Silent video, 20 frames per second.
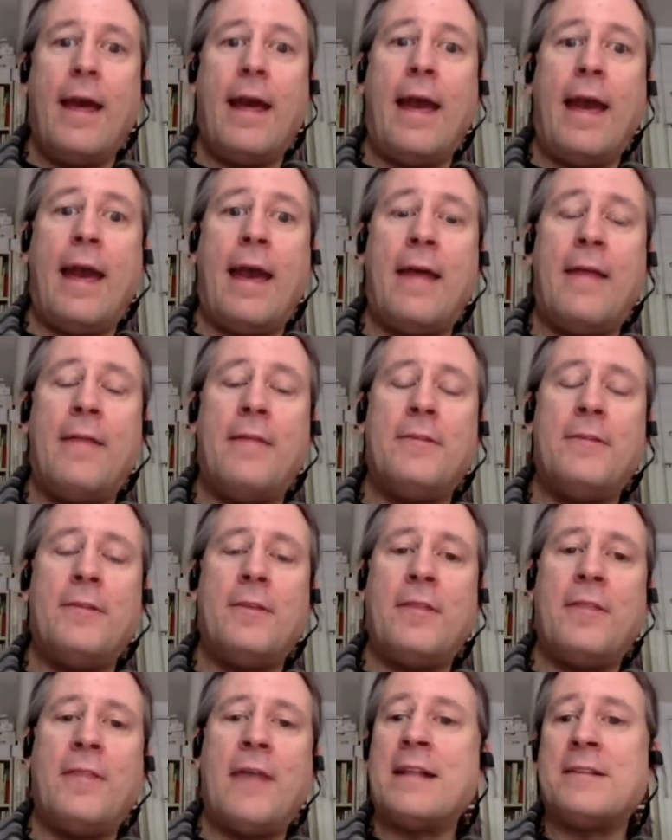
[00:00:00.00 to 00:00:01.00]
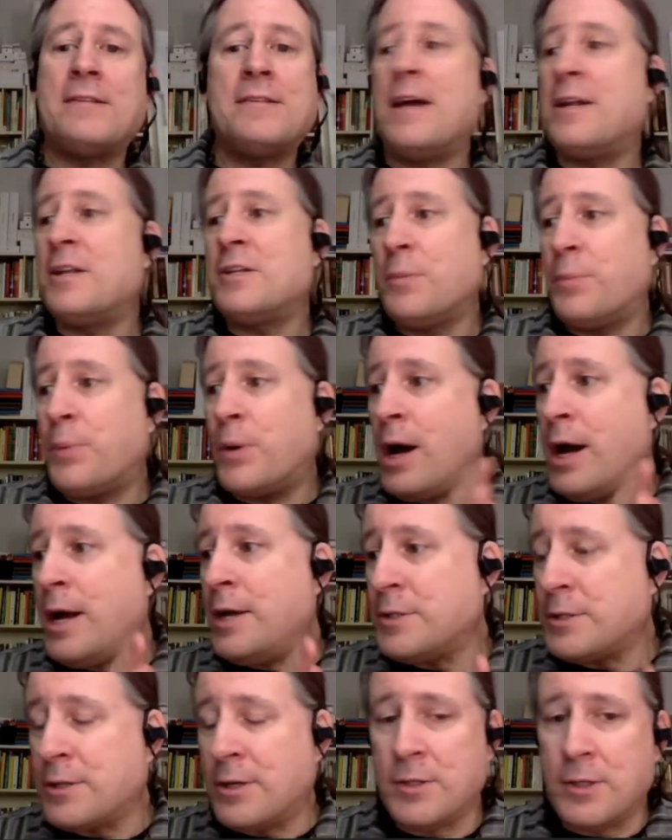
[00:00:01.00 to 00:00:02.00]
And that's not a
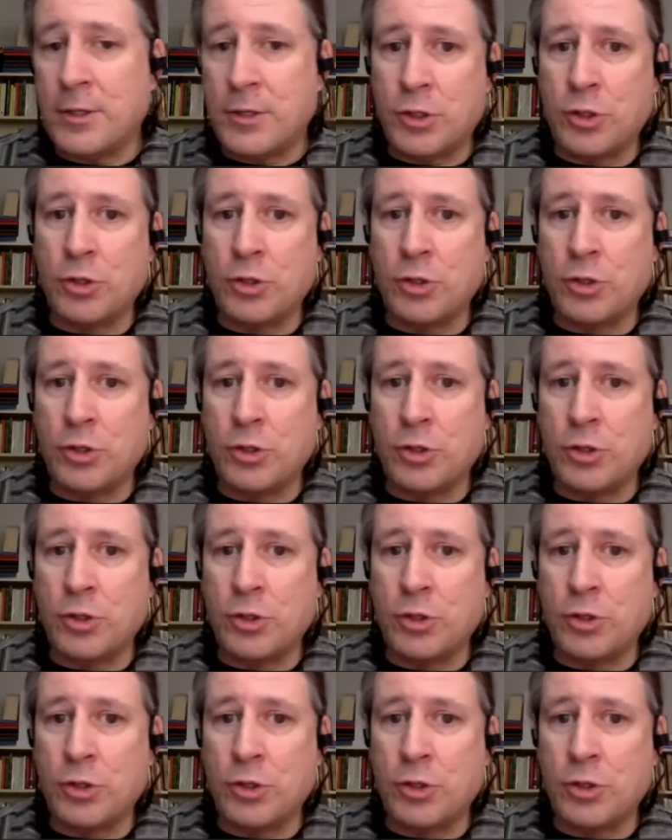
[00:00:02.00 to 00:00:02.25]
surprise because it's